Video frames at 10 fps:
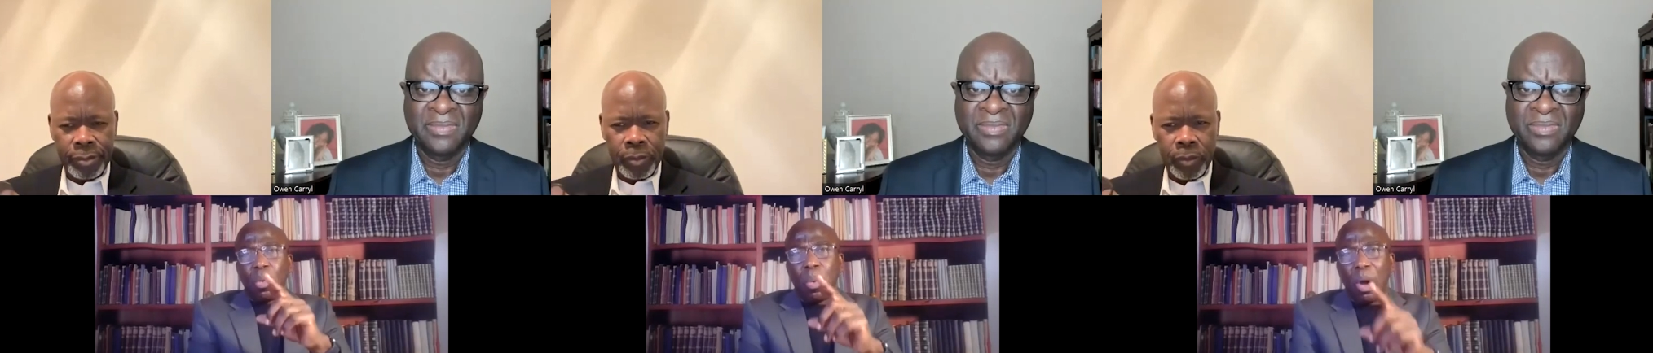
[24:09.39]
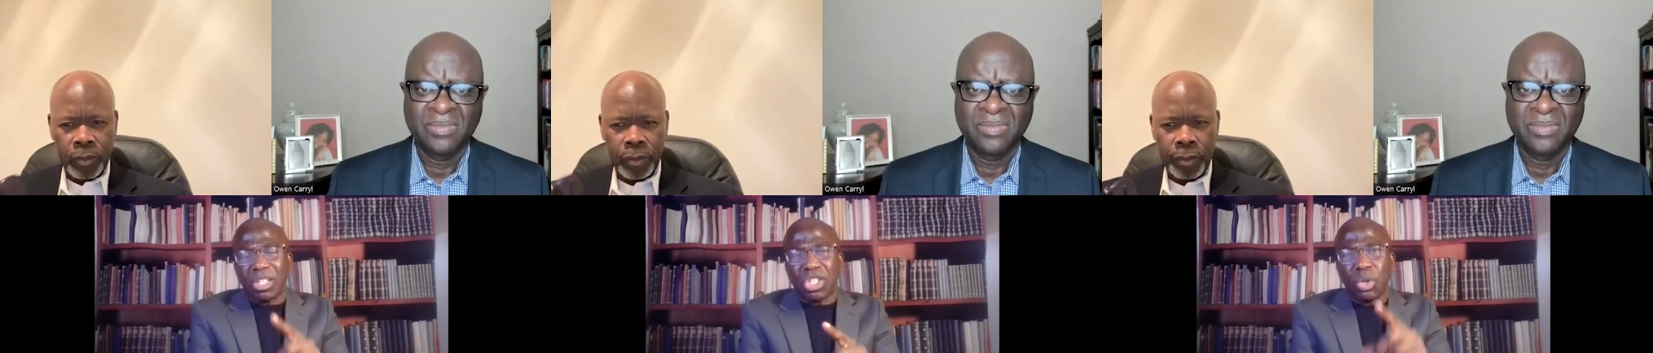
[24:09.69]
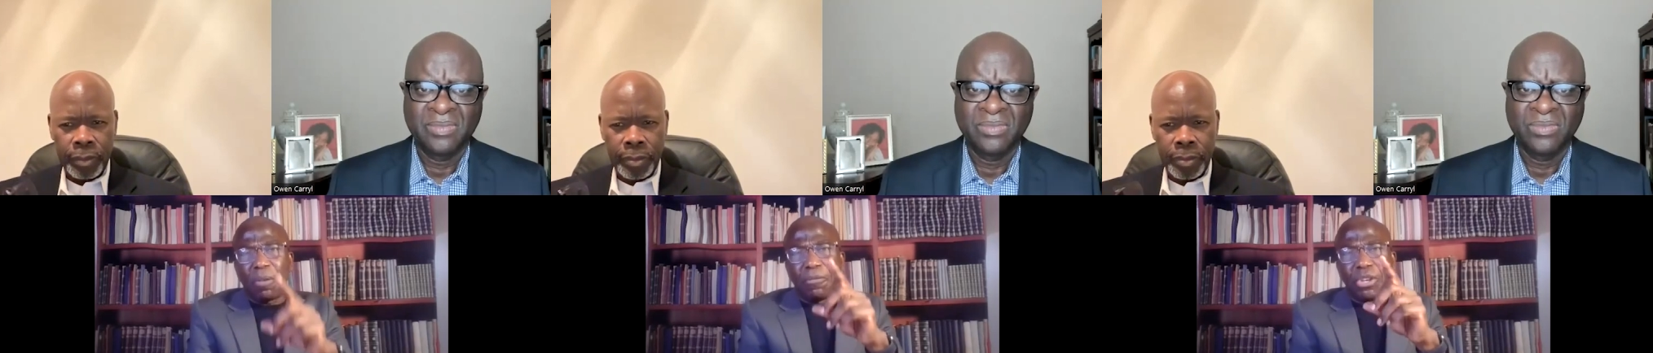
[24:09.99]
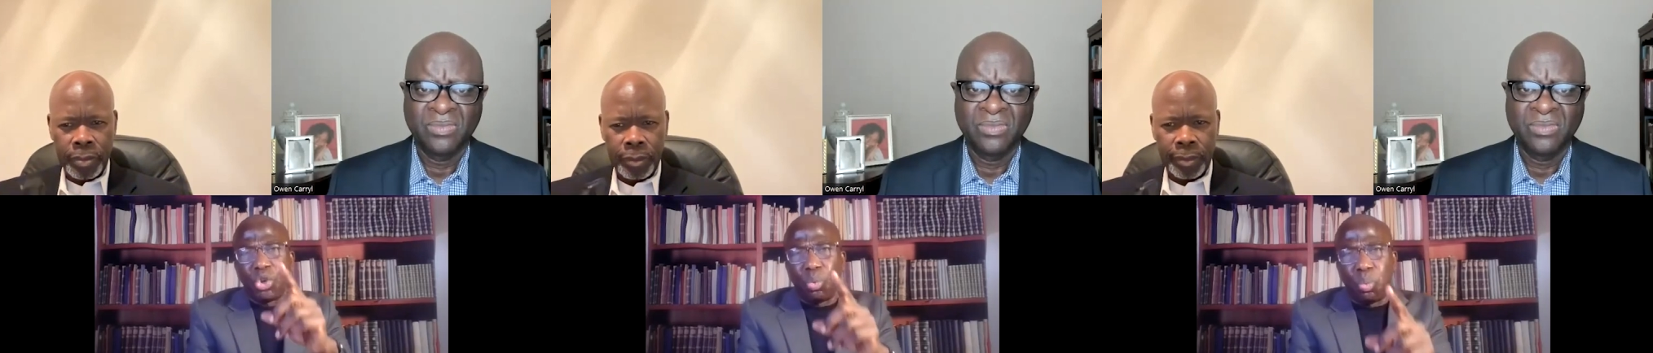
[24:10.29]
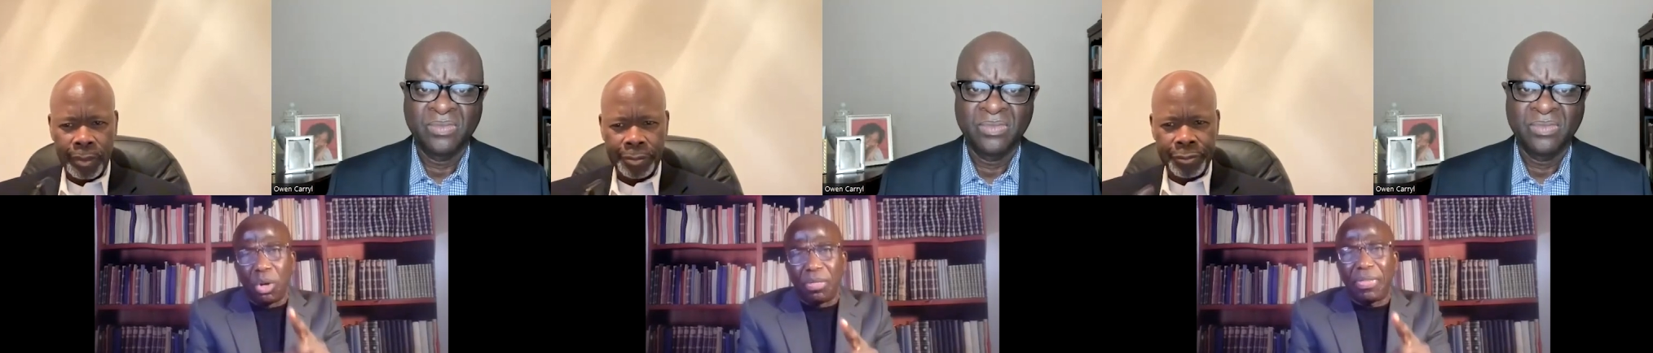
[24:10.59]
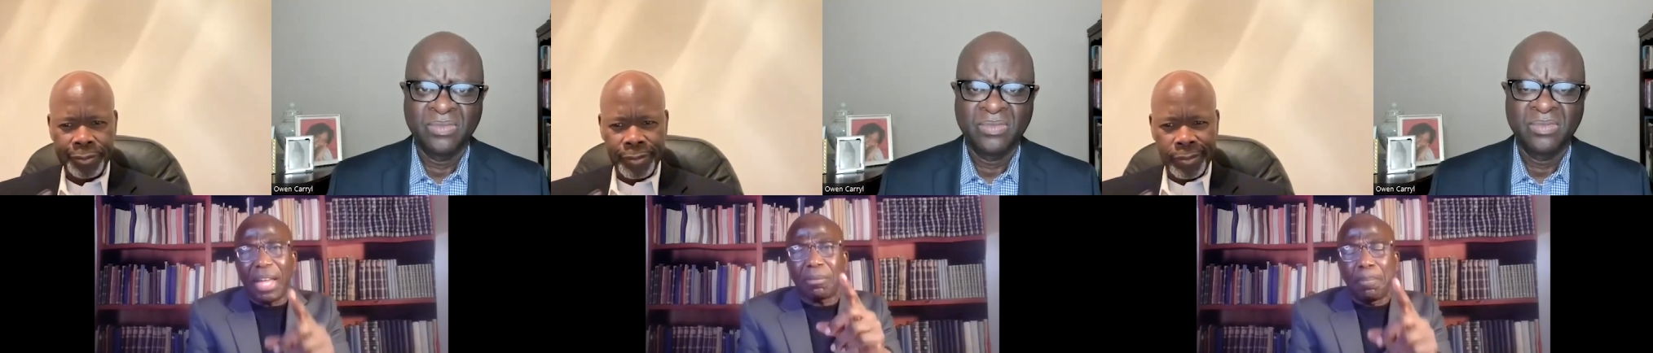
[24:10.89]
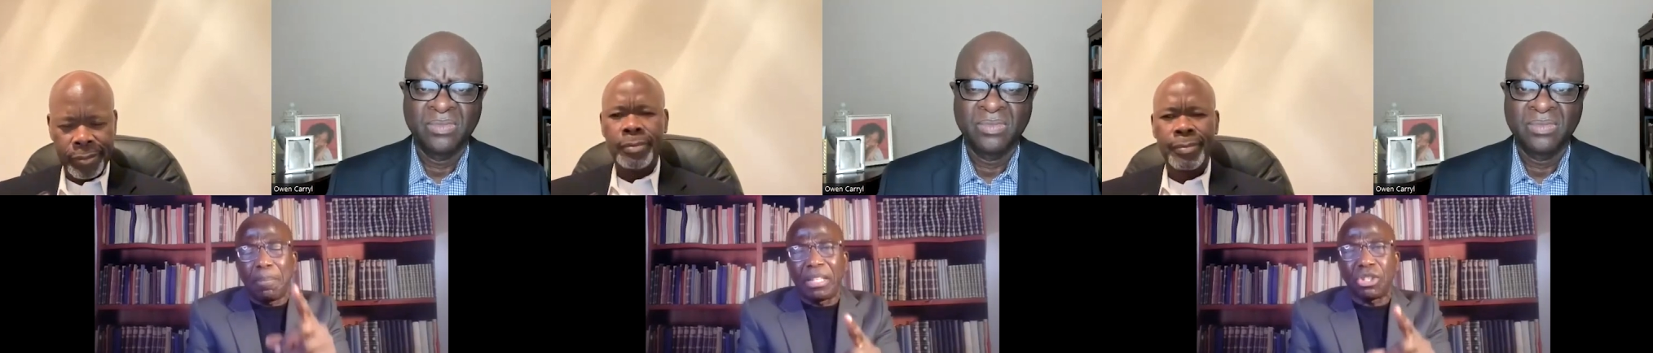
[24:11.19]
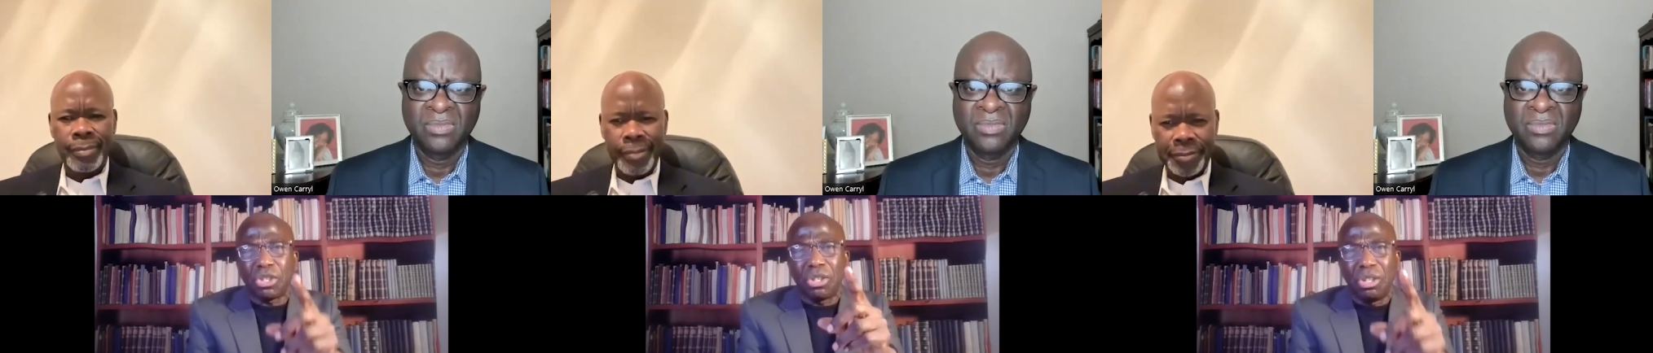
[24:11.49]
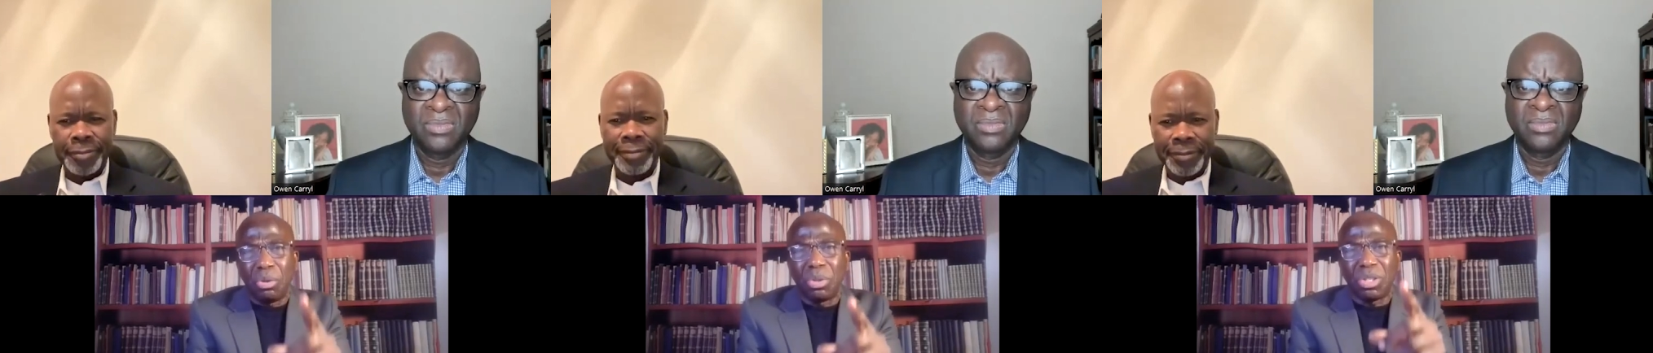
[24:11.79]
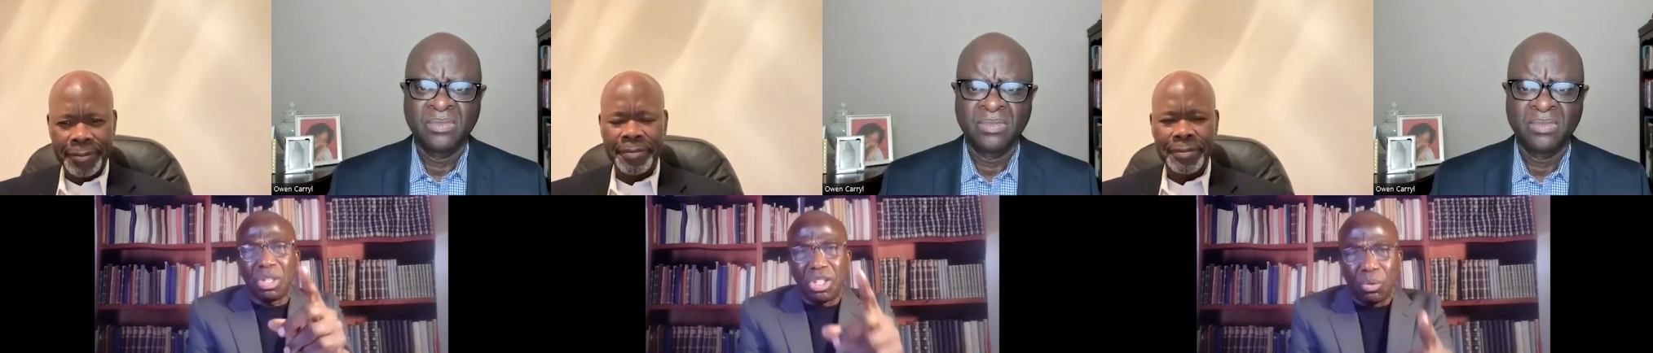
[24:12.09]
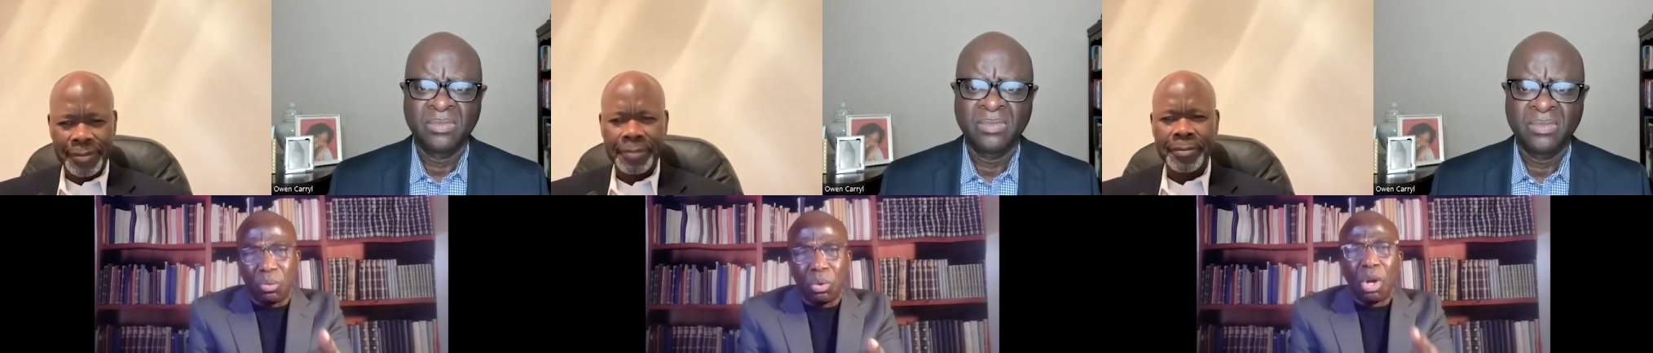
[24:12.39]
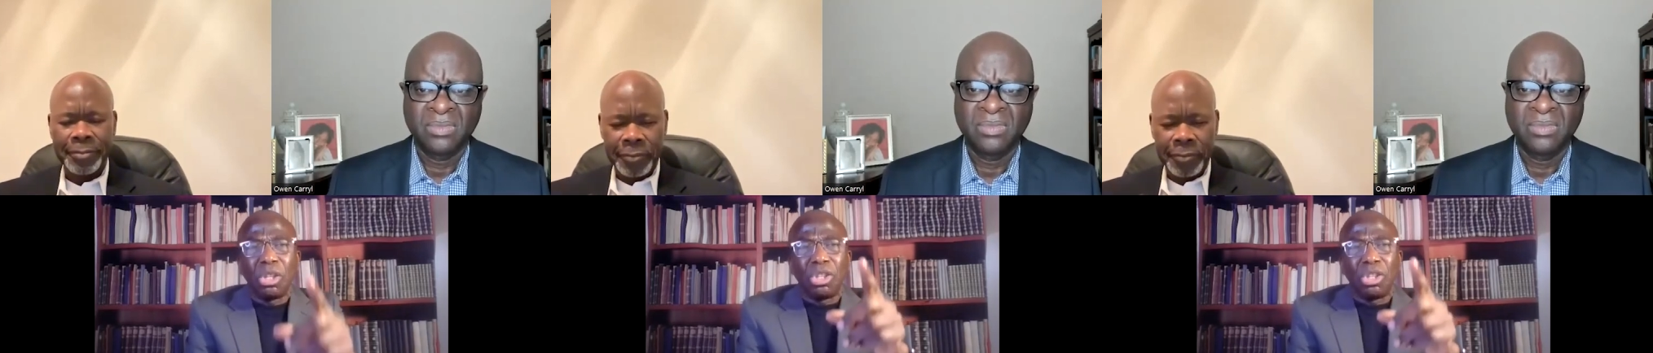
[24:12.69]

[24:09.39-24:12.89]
Speaker 1: whatsoever you would that men should do to you,